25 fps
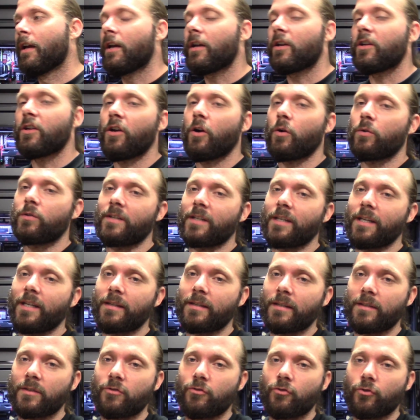you know, to get
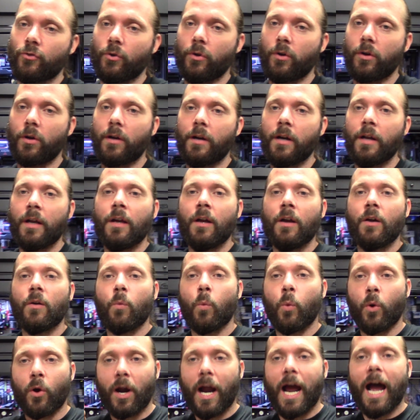this drawer
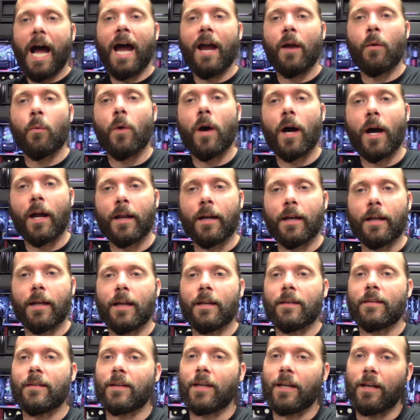where I wanted
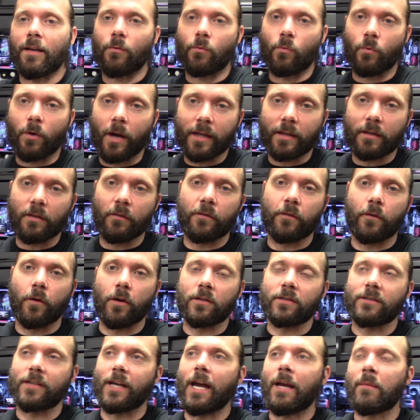it, to get it right the
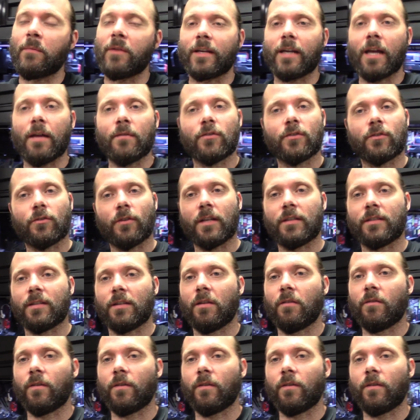first time, like I've stressed in the